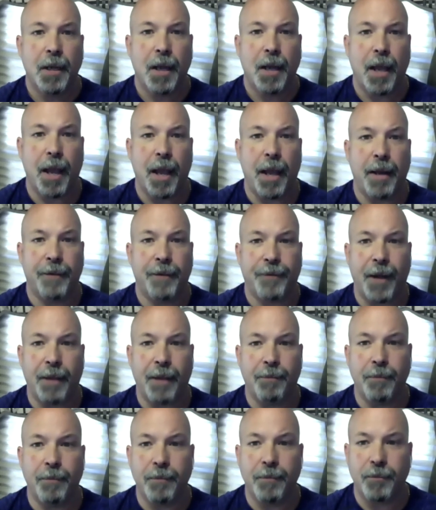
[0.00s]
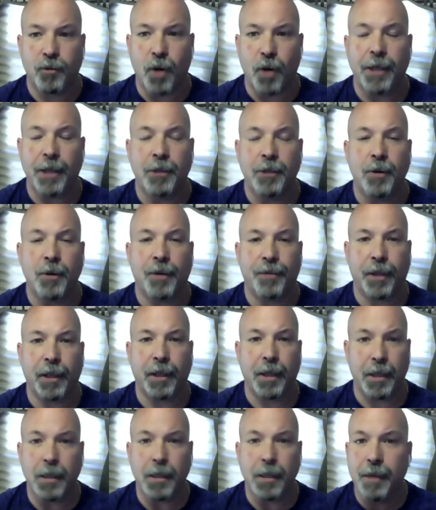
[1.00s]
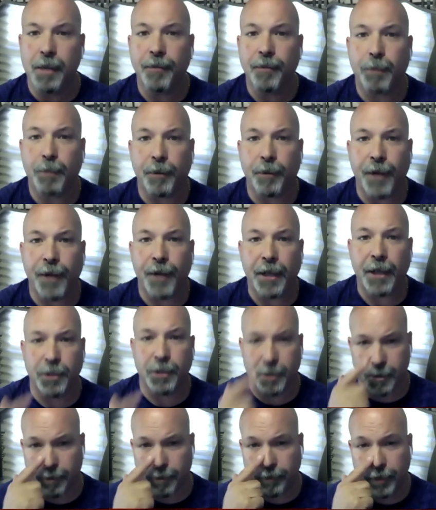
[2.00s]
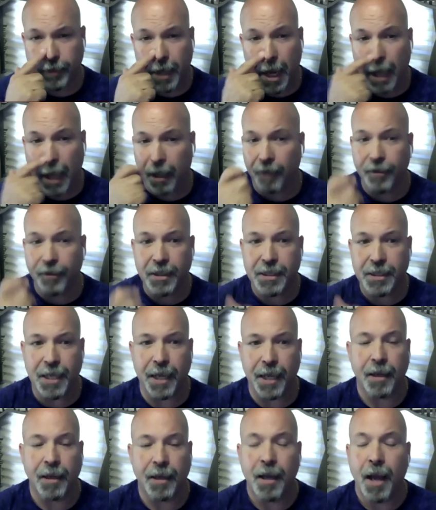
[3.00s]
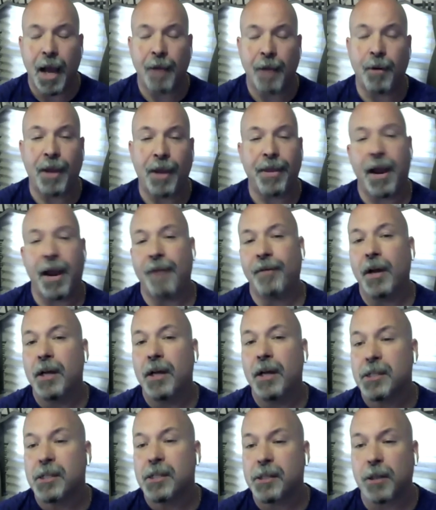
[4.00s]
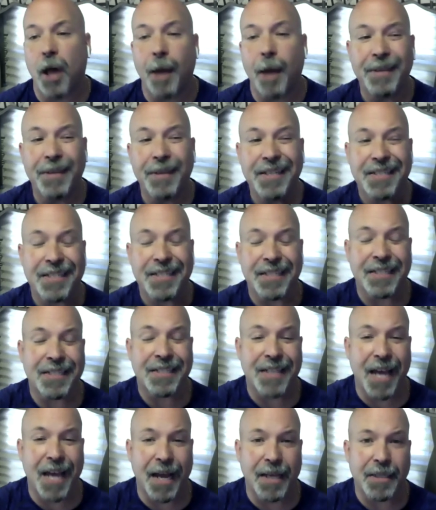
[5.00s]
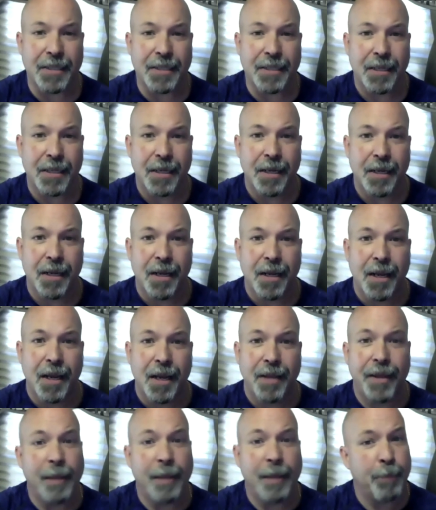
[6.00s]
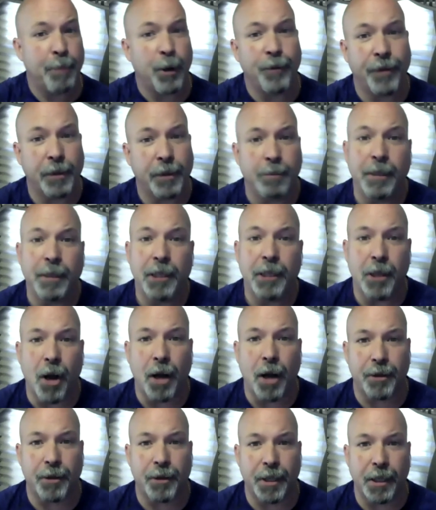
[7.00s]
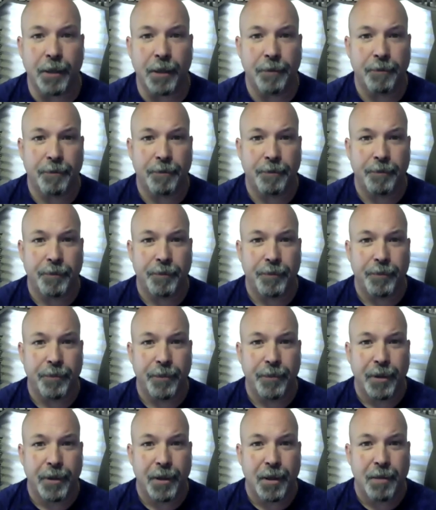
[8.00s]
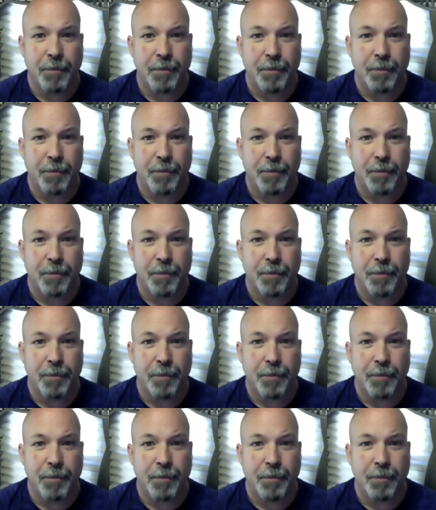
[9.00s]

And if I try to do everything, even perfectionism, I love the saying, I'd rather have sloppy success than perfect mediocrity. Yeah.